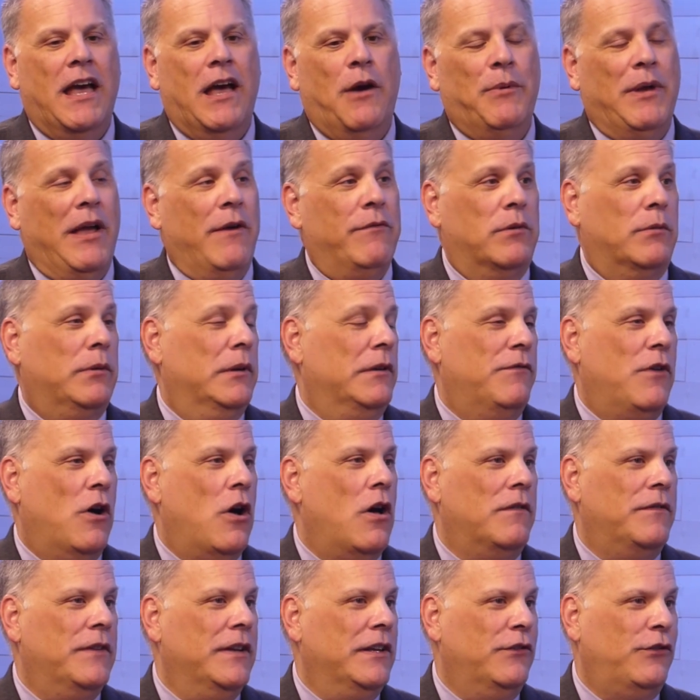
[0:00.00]
We have a
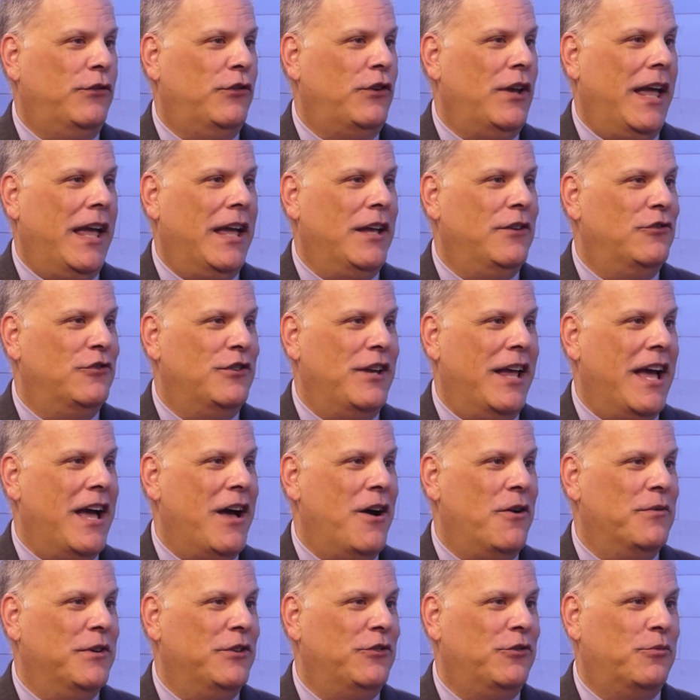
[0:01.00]
revolving stage
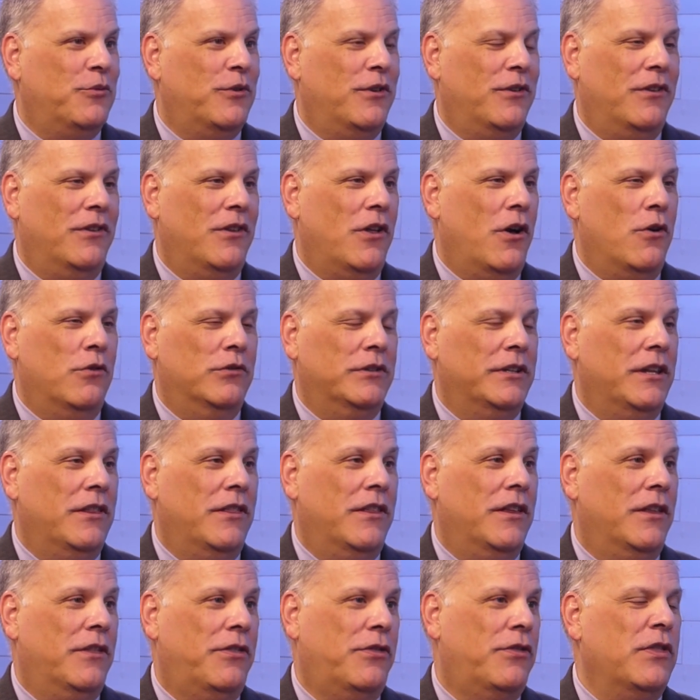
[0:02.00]
now, which we're in
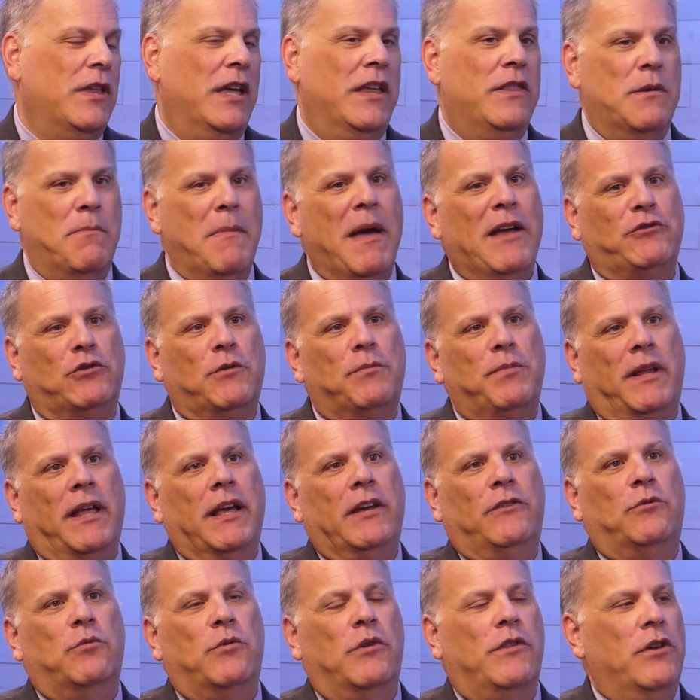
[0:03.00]
the
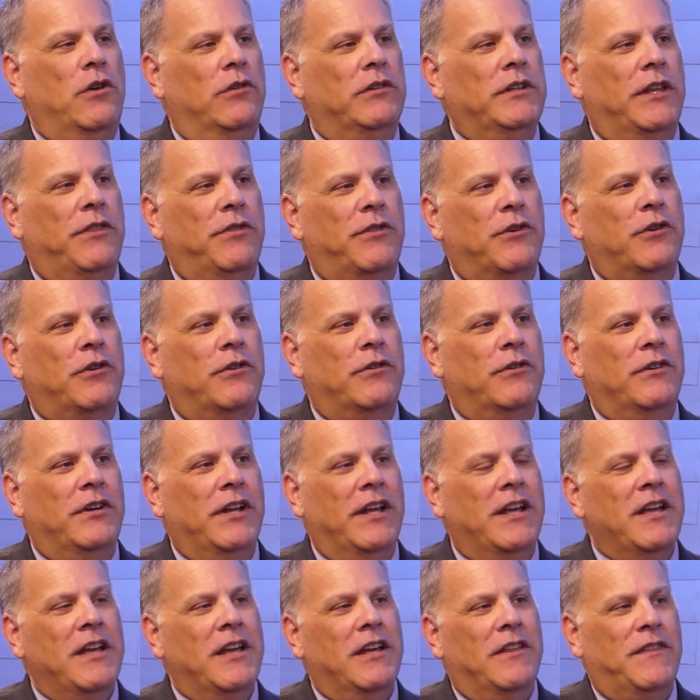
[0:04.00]
Metroplex, we're the only third
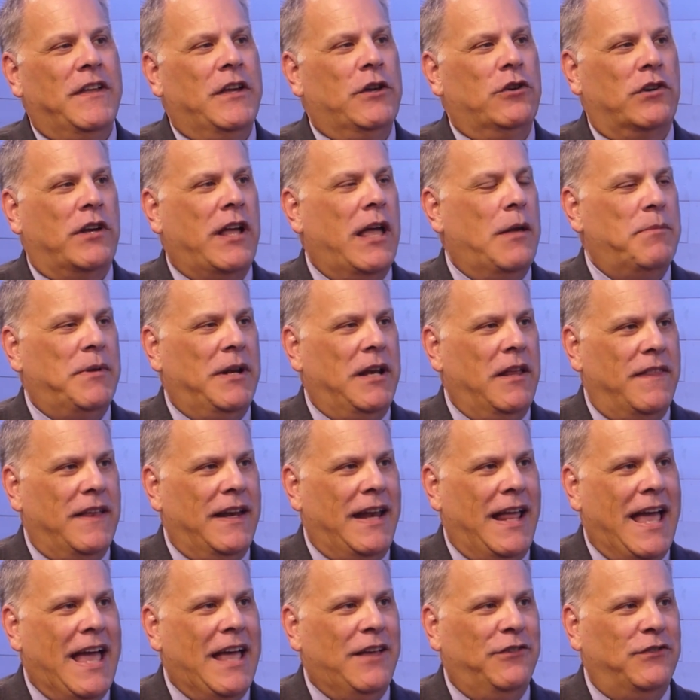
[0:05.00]
theater company that
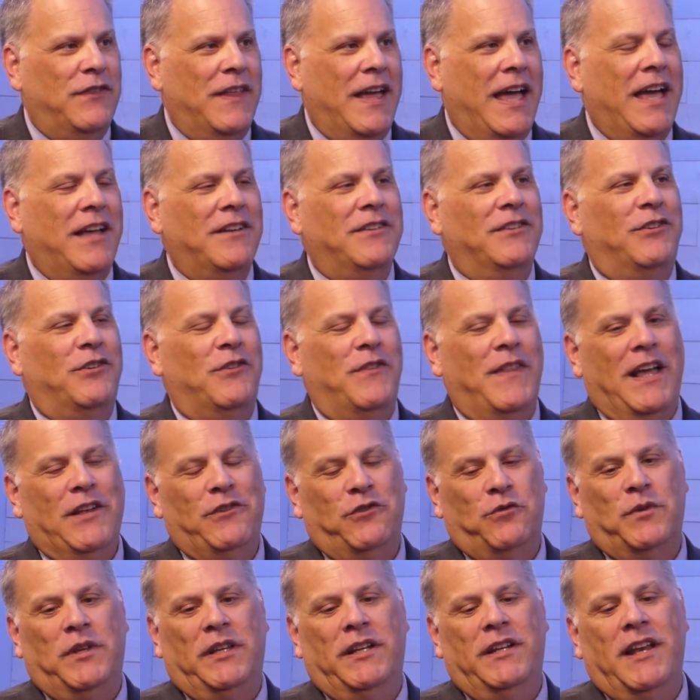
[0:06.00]
has that, so
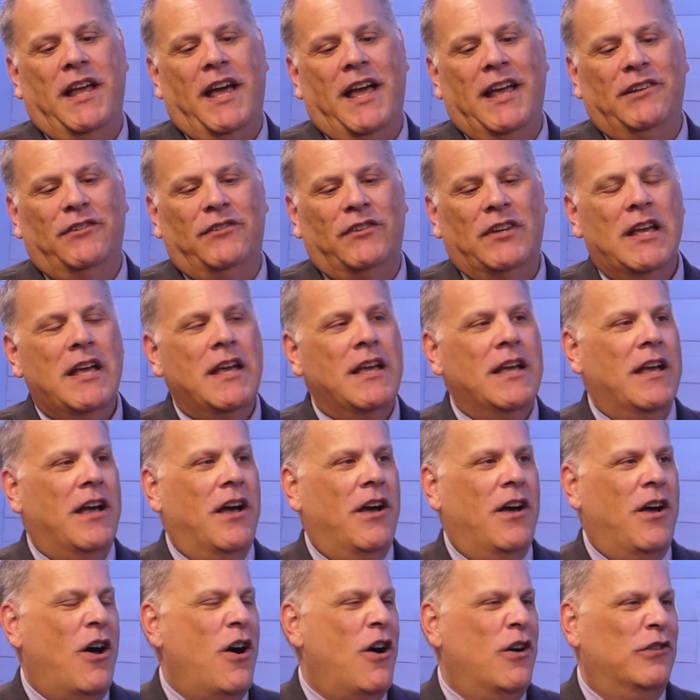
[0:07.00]
that's really nice.
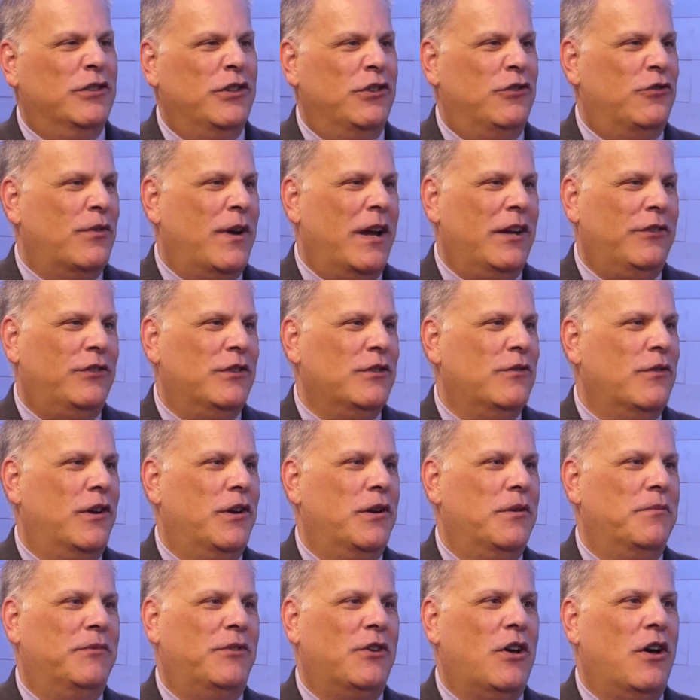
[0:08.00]
All new dressing
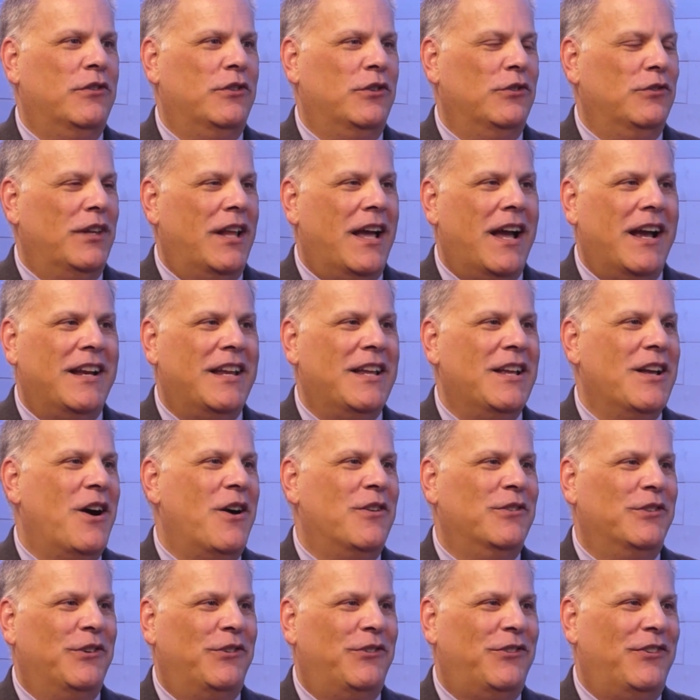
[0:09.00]
rooms, all new lighting, all
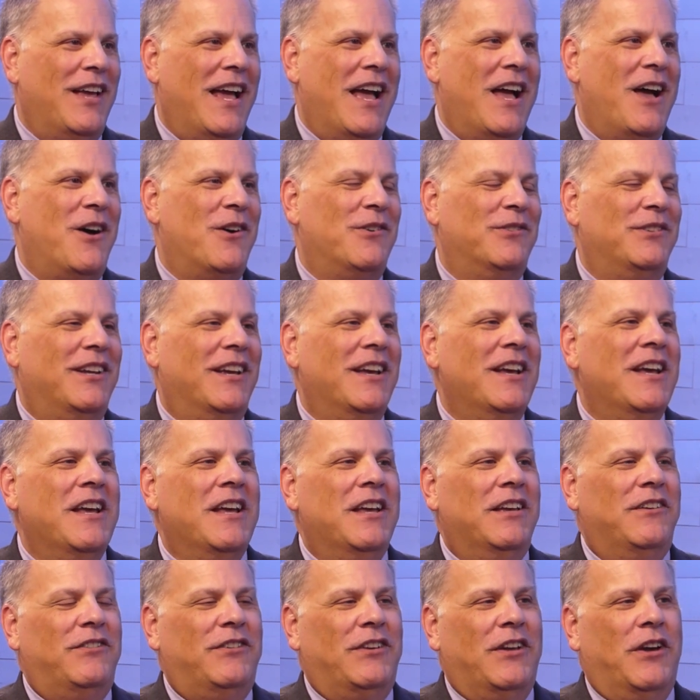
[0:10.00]
new sound,
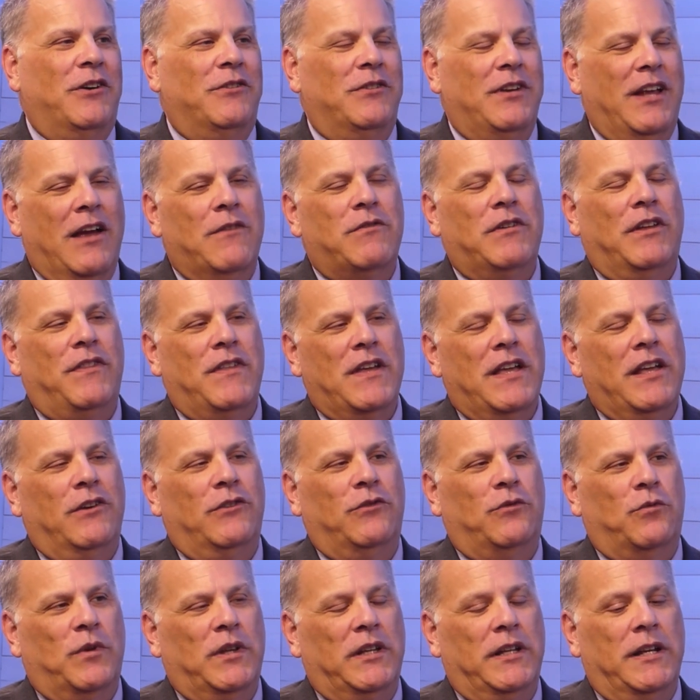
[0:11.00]
so everything
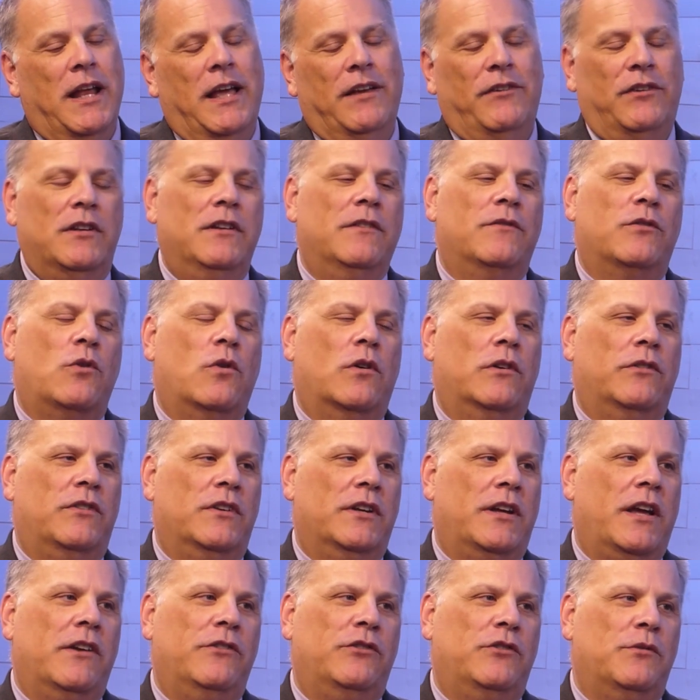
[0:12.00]
is really nice. And of course, the
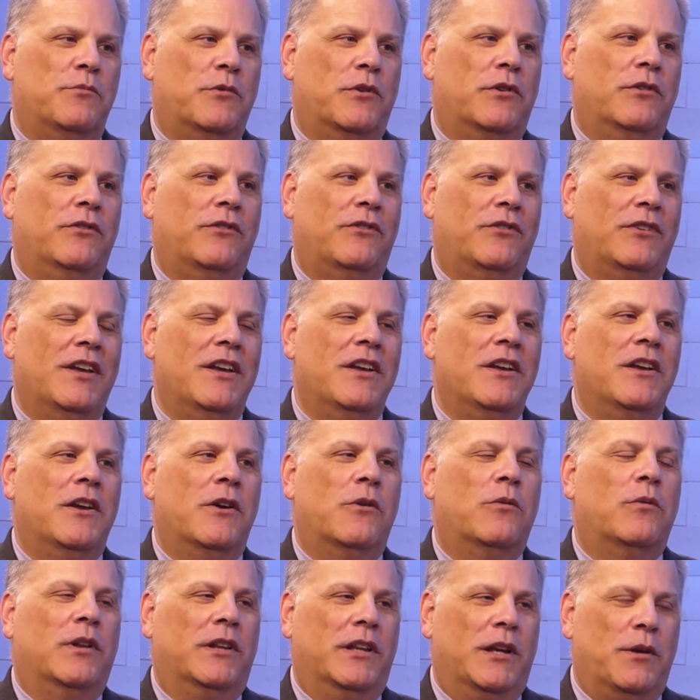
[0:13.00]
customers
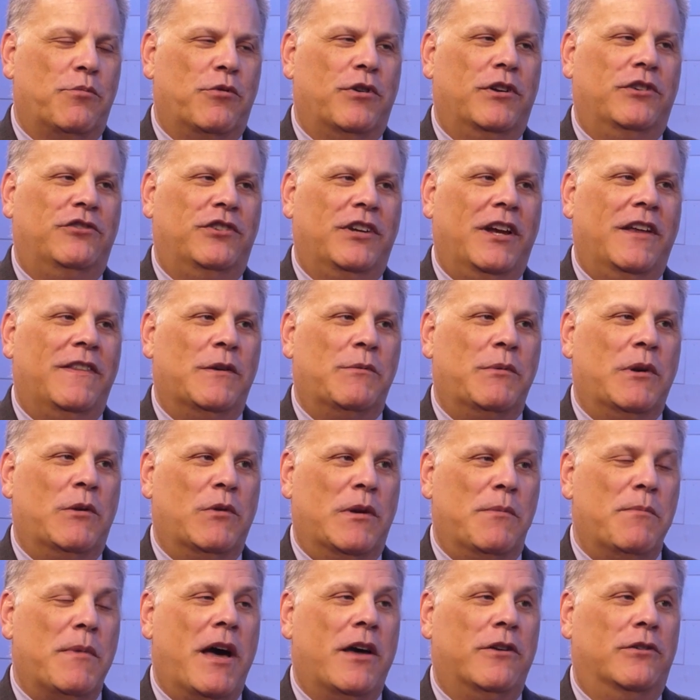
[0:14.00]
really appreciate that we
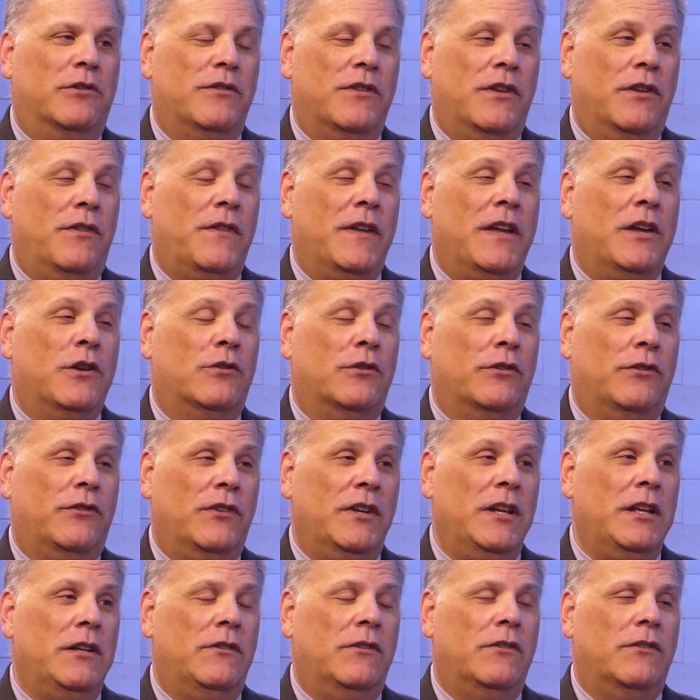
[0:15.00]
remodeled the theater
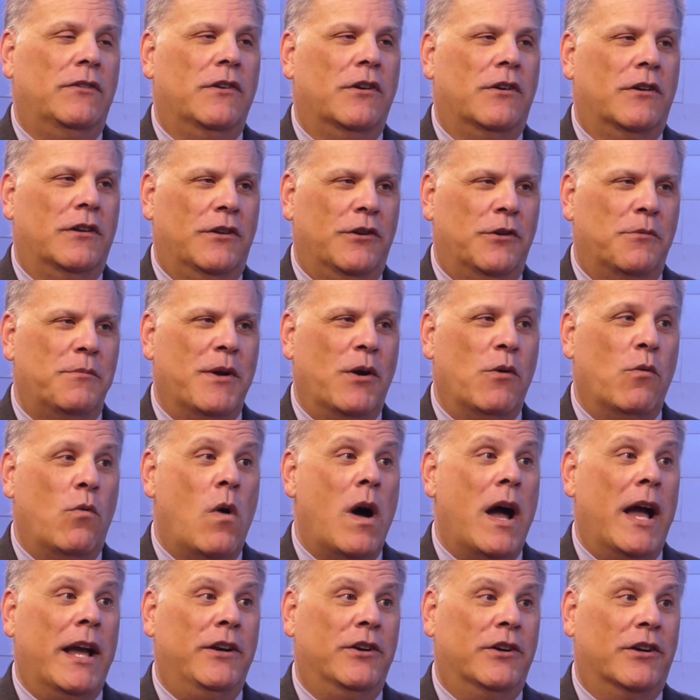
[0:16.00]
seats. They're a little bit
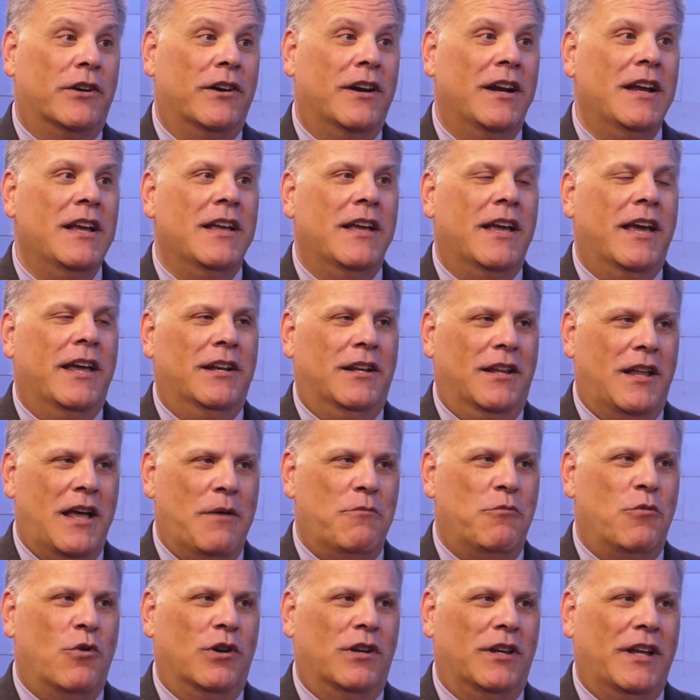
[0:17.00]
wider and a lot
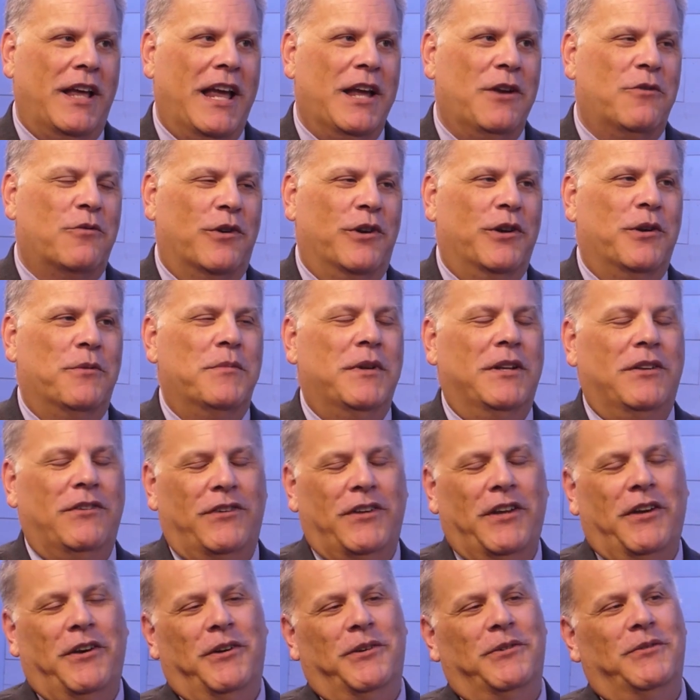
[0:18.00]
more leg room, and
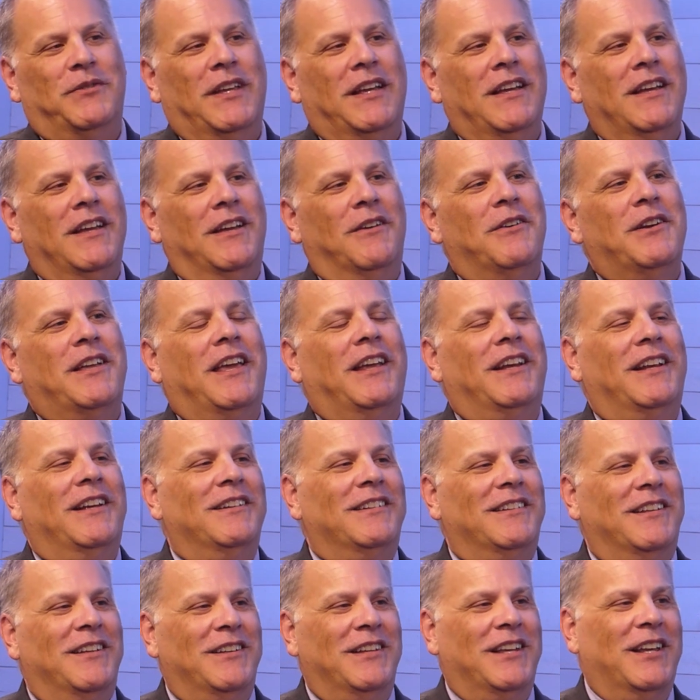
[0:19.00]
so
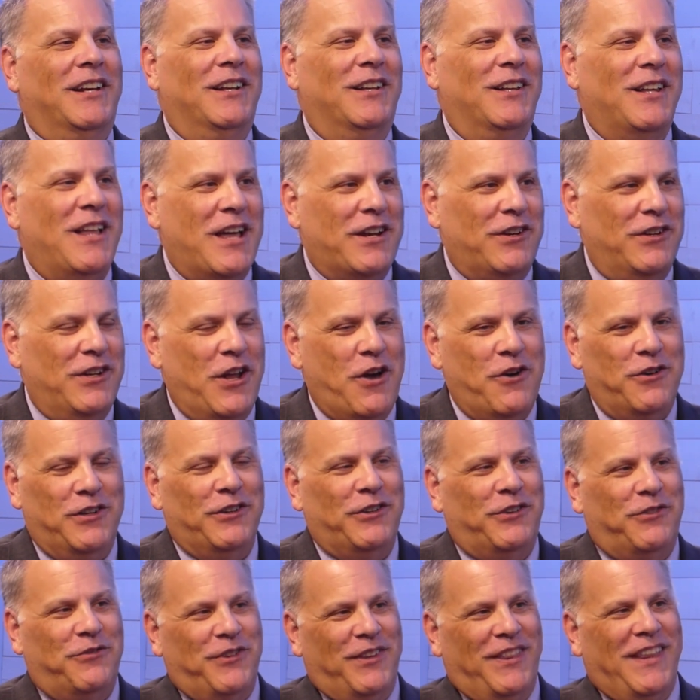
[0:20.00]
getting a lot of
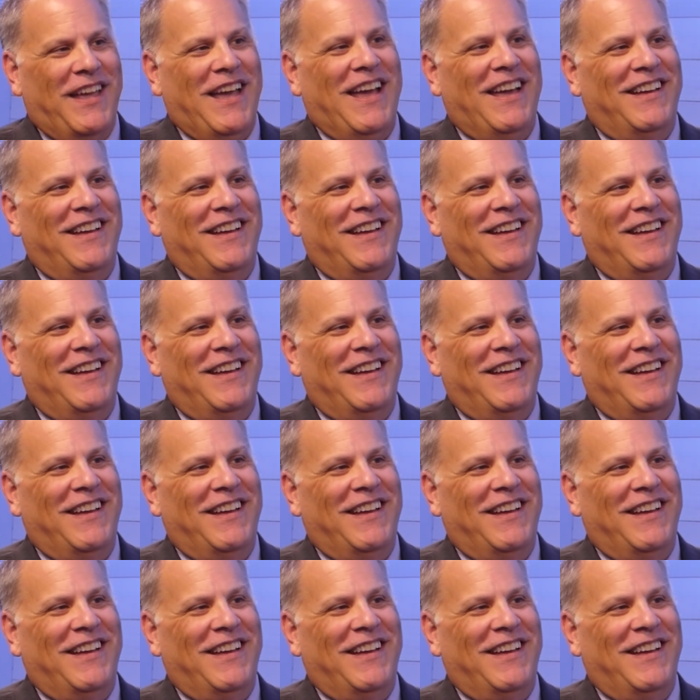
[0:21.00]
notice for that.